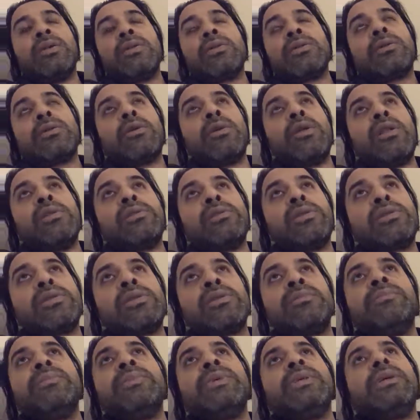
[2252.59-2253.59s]
our solar
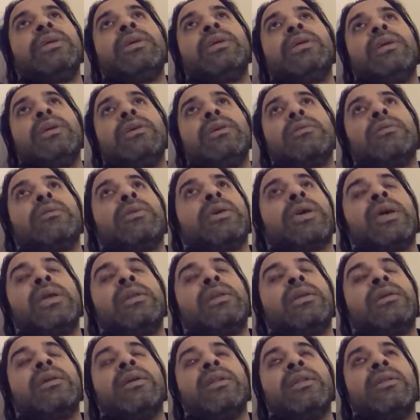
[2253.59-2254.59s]
system is
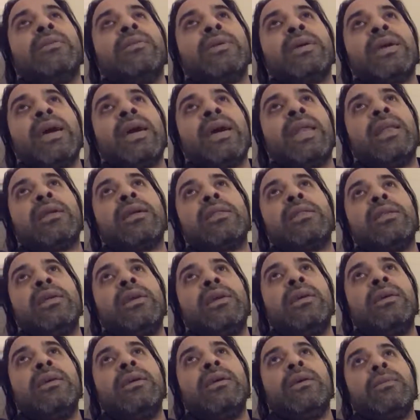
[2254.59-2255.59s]
located in our
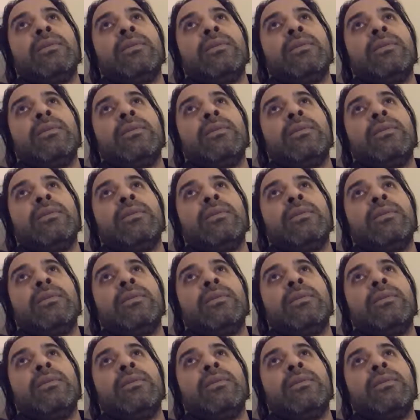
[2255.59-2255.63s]
galaxy,